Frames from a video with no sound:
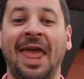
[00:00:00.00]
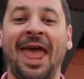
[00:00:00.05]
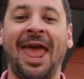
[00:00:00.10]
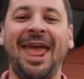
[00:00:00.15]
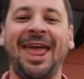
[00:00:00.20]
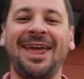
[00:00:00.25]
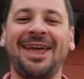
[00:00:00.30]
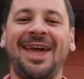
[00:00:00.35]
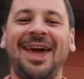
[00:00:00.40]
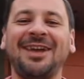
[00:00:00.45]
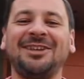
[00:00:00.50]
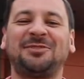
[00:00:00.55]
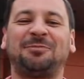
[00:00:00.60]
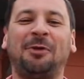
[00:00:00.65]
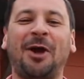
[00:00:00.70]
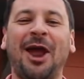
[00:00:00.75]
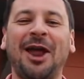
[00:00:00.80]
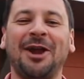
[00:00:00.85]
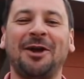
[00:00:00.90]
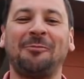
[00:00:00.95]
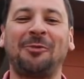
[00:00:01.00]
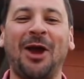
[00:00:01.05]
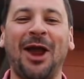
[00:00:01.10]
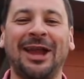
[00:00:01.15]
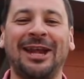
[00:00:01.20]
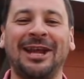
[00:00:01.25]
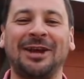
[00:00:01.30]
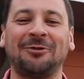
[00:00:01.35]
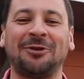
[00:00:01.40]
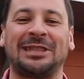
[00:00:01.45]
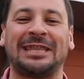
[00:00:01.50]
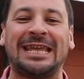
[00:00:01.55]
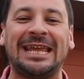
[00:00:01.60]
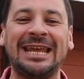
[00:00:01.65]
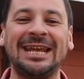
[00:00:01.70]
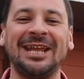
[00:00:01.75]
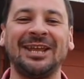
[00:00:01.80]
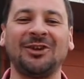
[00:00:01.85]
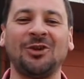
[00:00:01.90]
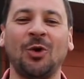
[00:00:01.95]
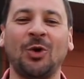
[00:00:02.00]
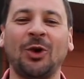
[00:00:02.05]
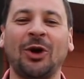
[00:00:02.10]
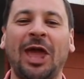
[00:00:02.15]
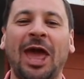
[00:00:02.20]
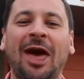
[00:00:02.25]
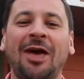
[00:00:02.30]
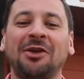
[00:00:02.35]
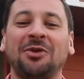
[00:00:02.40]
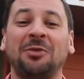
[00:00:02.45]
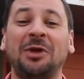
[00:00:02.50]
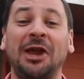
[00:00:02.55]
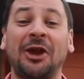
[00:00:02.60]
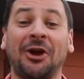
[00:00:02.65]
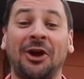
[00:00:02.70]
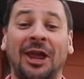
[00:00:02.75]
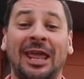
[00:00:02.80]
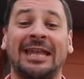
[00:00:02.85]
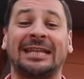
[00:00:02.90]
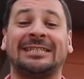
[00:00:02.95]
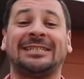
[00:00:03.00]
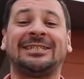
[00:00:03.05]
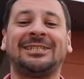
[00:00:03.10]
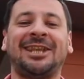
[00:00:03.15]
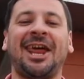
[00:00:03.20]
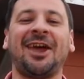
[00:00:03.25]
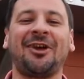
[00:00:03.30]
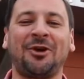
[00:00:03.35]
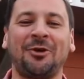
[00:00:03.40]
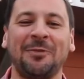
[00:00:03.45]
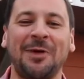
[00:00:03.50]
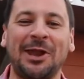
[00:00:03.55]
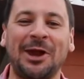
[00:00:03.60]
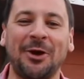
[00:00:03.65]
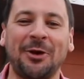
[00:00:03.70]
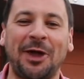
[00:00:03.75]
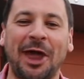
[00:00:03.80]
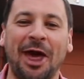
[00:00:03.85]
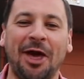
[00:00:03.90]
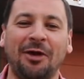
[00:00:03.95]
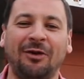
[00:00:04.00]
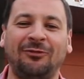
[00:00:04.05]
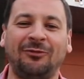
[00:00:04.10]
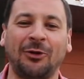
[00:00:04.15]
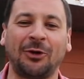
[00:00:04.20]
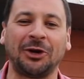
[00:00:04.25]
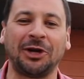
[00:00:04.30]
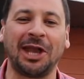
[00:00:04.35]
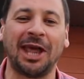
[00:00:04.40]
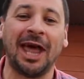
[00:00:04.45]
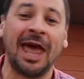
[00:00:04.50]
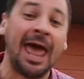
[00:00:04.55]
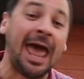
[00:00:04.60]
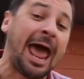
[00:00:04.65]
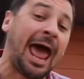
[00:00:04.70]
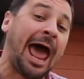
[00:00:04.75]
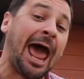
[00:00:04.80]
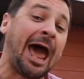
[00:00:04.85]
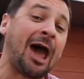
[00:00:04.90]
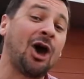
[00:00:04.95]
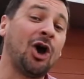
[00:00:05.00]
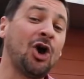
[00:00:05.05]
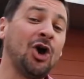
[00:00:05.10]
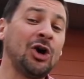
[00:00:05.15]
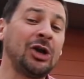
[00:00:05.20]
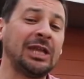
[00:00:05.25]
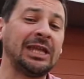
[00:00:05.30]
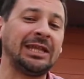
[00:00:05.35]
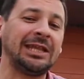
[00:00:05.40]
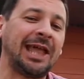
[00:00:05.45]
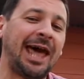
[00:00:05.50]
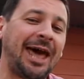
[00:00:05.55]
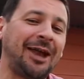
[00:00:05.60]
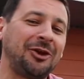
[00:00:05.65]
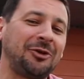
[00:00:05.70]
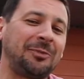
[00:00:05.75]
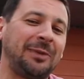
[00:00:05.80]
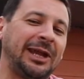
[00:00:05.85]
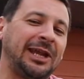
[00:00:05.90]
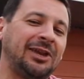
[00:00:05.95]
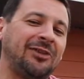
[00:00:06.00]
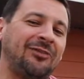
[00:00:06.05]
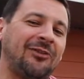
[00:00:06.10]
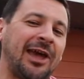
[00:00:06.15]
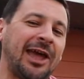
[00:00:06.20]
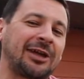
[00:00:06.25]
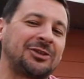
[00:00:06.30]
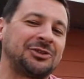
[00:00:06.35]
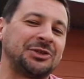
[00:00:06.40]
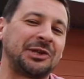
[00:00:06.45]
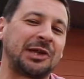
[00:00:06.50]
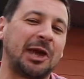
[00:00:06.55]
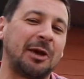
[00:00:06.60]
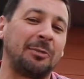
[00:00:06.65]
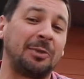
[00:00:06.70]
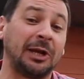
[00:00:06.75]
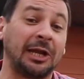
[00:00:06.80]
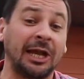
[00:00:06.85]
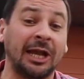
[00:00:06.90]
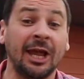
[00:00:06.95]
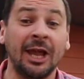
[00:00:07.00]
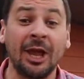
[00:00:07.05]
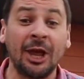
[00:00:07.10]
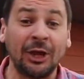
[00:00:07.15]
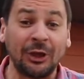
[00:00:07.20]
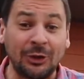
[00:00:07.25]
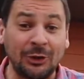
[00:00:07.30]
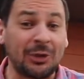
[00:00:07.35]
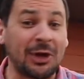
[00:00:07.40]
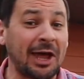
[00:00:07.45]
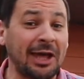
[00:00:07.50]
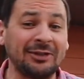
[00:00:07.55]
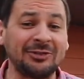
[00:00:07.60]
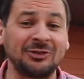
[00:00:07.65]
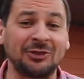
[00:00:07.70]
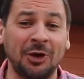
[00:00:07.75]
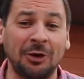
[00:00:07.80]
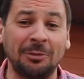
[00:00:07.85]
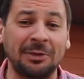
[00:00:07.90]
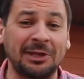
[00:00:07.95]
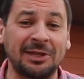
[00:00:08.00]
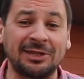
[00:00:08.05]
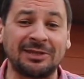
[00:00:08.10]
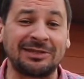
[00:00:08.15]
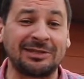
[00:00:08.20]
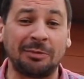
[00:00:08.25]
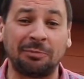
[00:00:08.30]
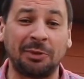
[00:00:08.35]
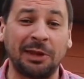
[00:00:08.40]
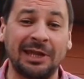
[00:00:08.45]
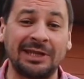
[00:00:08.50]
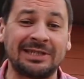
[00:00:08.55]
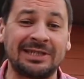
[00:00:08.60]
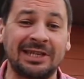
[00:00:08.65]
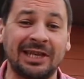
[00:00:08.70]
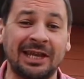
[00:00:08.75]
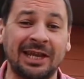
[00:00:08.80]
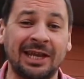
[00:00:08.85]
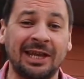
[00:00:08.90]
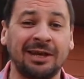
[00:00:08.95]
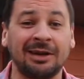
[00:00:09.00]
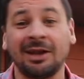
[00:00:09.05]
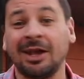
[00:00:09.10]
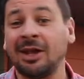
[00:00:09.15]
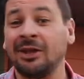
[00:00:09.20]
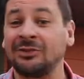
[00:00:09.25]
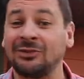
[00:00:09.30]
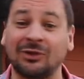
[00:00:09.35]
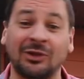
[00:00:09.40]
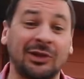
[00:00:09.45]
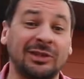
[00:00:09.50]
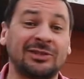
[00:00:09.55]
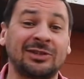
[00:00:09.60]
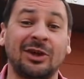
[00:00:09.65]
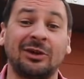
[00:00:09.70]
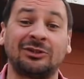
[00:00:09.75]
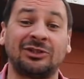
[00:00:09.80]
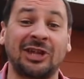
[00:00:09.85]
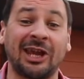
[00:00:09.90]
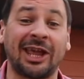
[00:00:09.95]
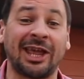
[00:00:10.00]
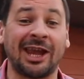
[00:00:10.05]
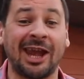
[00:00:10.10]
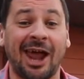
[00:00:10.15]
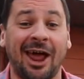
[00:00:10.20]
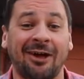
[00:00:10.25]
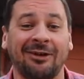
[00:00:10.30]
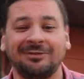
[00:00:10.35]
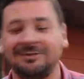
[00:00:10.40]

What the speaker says: Hey guys, Brian O'Brien here with Eating NorCal, and we are in Sacramento, California at Hook and Ladder Manufacturing Company. You guys told me this is a place to eat, so let's go check it out.